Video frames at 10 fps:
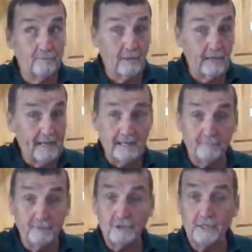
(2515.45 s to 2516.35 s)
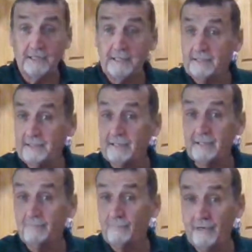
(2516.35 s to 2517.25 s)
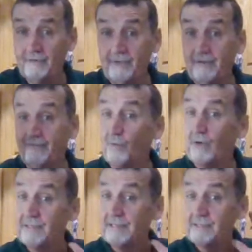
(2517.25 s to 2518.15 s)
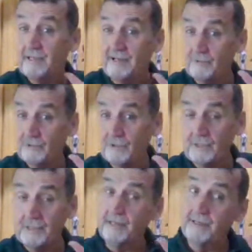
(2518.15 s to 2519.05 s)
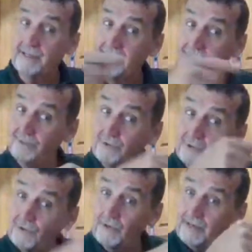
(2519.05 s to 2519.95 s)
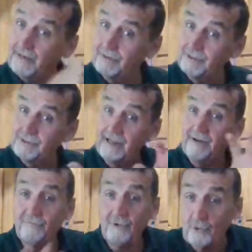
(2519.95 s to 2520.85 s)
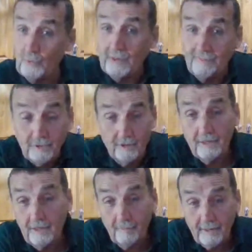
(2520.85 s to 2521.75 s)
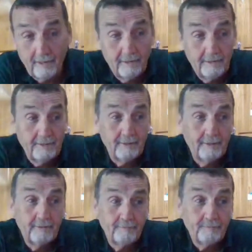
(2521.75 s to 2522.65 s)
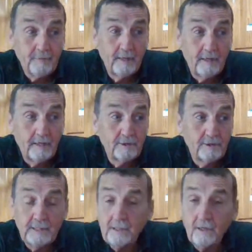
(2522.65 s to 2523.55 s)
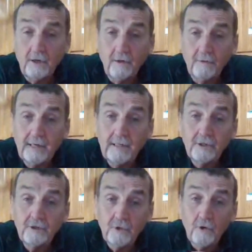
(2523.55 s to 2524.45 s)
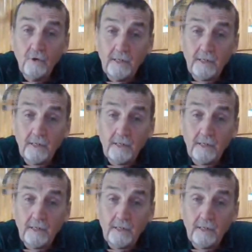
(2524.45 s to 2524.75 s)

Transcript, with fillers: flying the machines get privy of what these cameras are seeing. The guys on the ground, just that few I'm talking about, uh, see it all. They control it.